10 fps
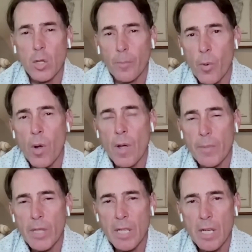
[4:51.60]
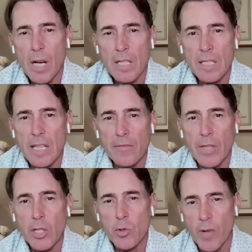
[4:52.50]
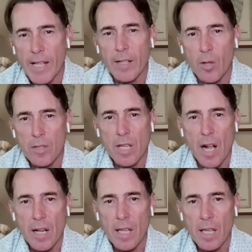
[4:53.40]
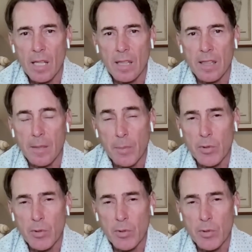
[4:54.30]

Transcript: a good point because if they traded Ohtani, the